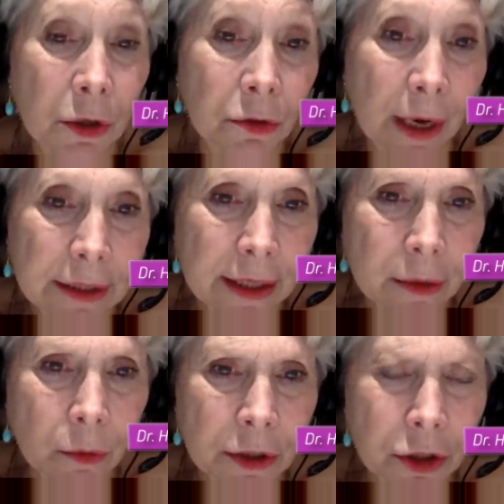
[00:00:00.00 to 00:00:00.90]
to address
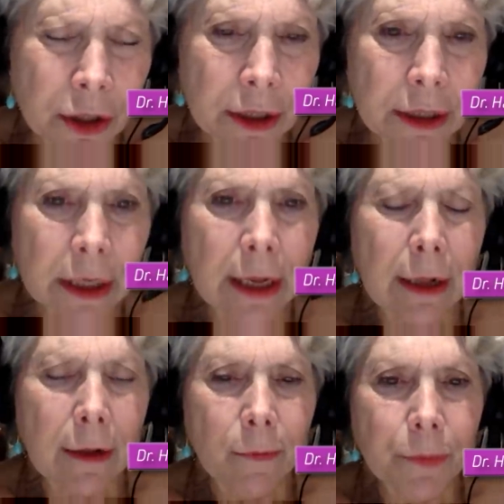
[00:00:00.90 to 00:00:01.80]
it, which is
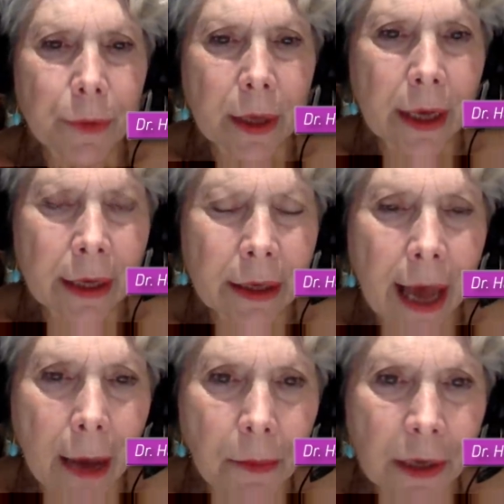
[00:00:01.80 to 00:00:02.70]
in
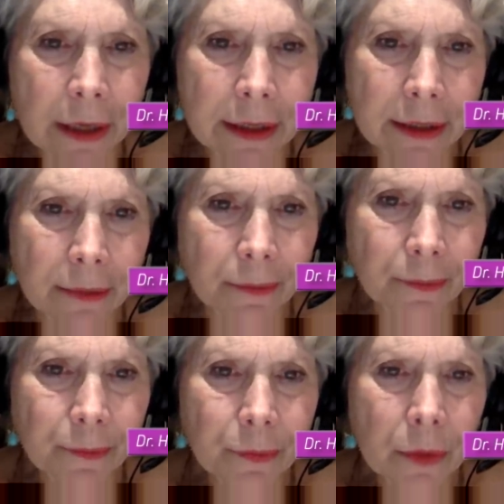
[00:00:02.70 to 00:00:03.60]
capitalism,